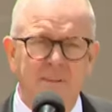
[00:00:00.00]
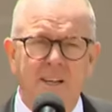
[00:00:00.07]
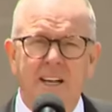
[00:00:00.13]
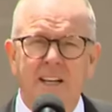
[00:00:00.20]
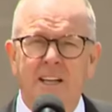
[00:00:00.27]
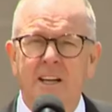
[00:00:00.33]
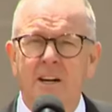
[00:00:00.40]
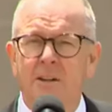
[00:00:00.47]

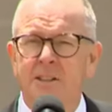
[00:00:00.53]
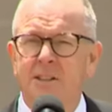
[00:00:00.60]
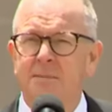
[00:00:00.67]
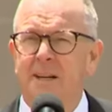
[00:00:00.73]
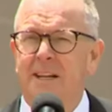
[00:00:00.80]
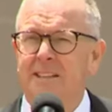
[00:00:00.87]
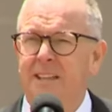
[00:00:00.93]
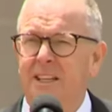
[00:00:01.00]
and
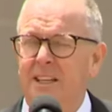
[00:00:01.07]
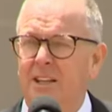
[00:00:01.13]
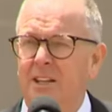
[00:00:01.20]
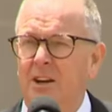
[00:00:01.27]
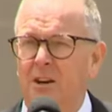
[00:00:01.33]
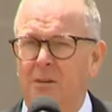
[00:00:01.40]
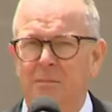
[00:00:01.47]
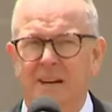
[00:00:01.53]
charismatic
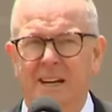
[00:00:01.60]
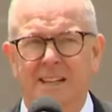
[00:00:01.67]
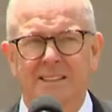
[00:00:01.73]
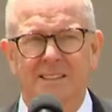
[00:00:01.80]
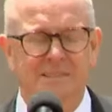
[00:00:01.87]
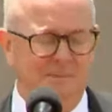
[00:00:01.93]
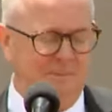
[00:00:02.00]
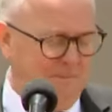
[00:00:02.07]
young
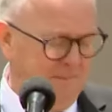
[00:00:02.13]
man